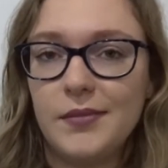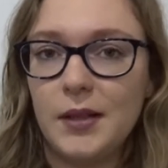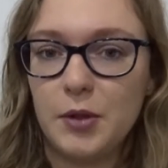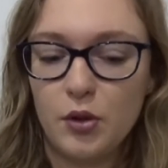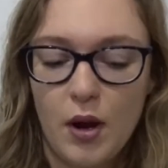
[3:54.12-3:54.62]

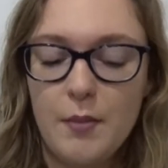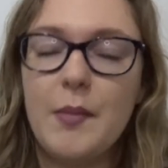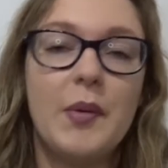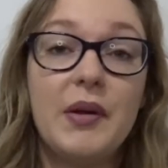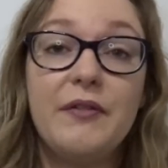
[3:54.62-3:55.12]
I'm not quite
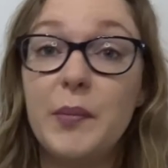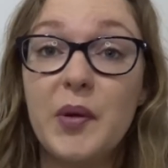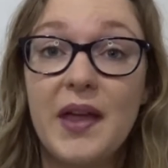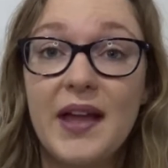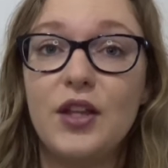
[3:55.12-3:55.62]
remember, but if you
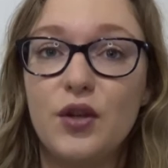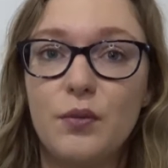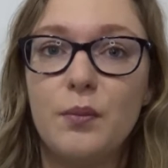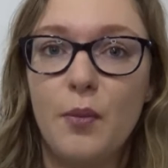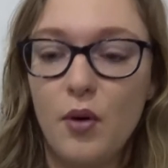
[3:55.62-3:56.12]
put that in, you're
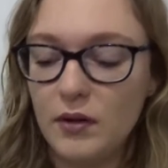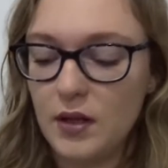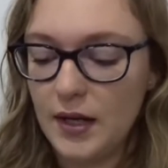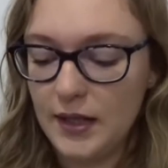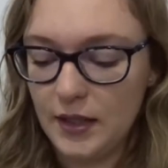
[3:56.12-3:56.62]
more than
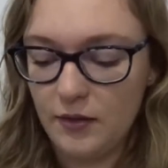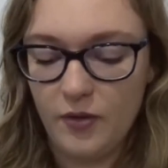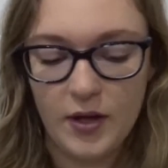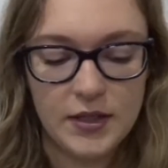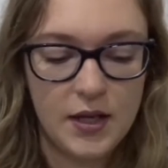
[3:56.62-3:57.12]
likely going to
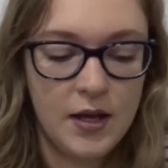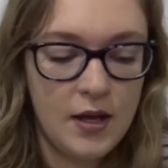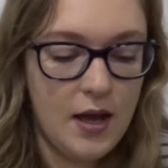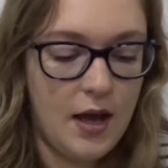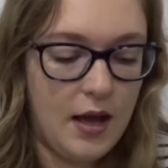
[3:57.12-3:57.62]
find her.
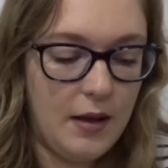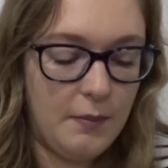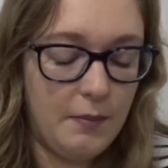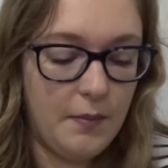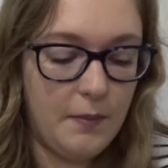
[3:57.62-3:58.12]

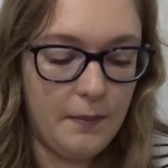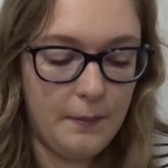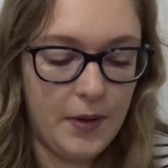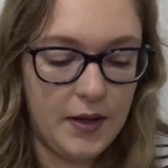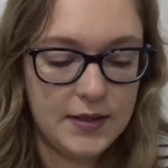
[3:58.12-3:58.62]

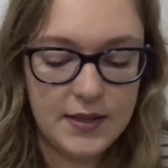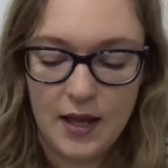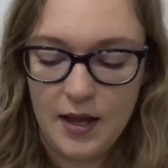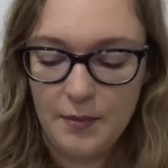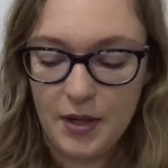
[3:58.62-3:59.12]

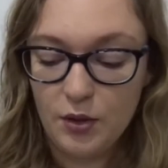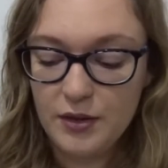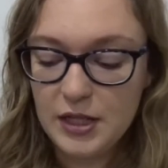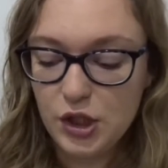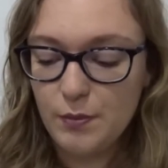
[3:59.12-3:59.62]
I got
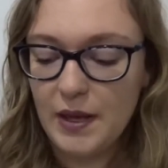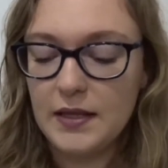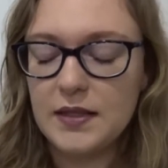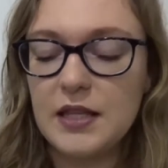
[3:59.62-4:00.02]
these 2 pins.